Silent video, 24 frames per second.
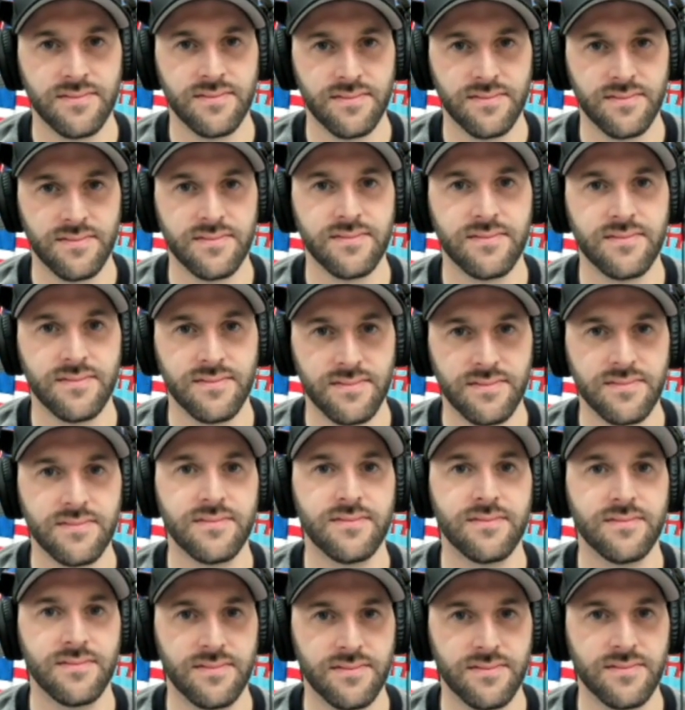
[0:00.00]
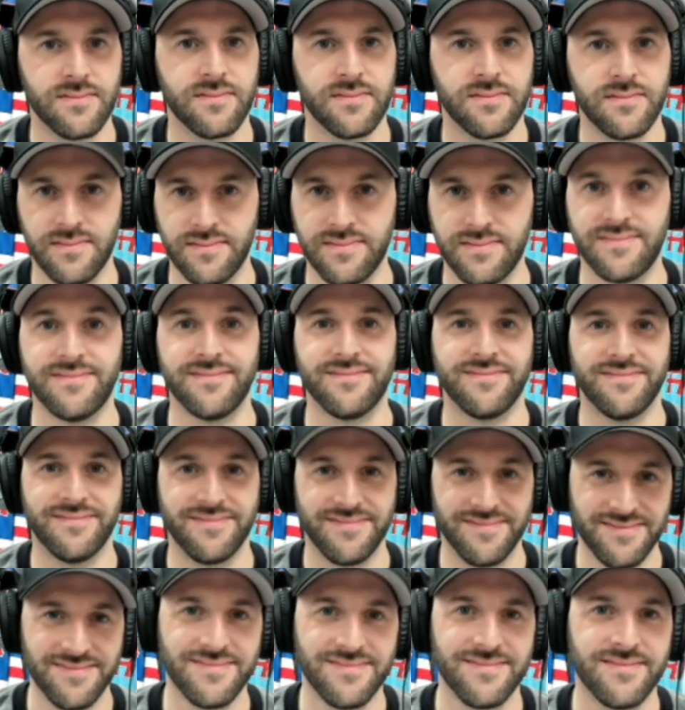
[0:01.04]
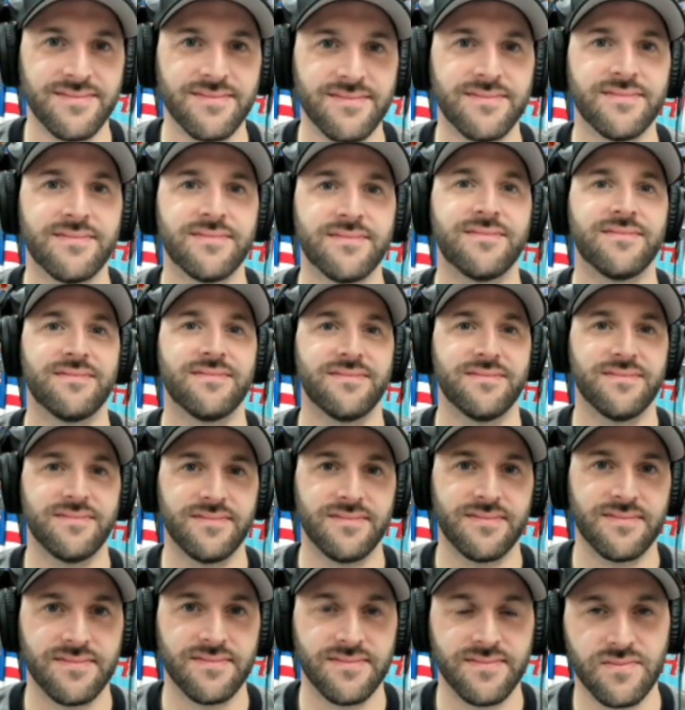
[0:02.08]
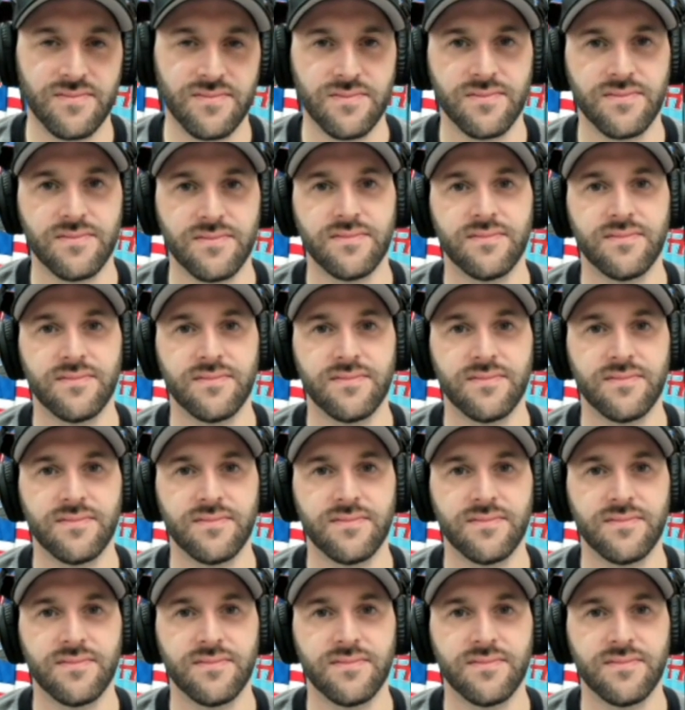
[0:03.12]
(not speaking)